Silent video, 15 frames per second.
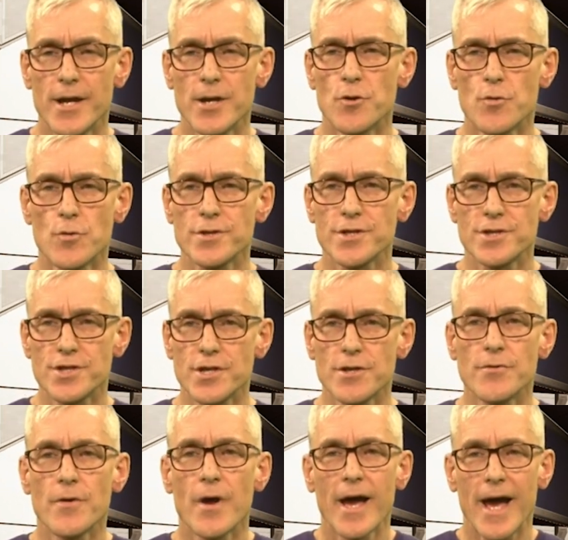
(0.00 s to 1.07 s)
in order
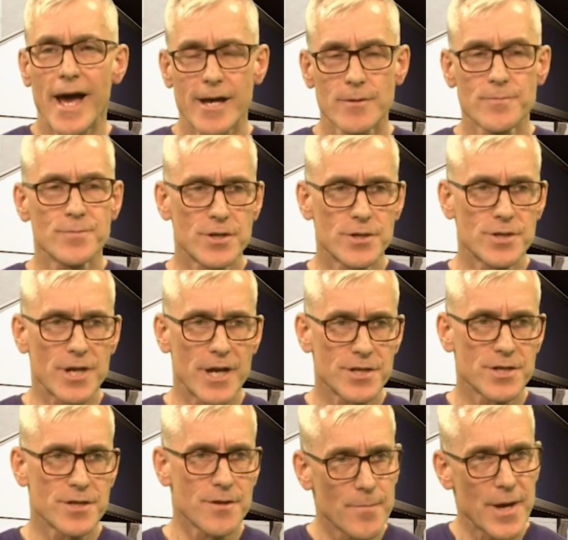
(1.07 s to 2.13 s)
to help
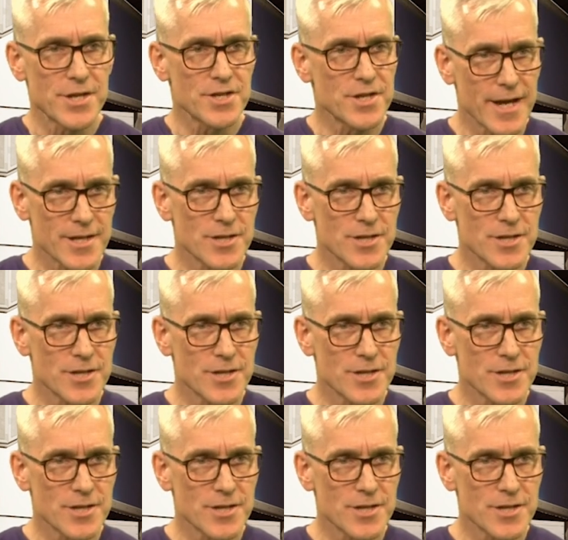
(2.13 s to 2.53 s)
suggest the best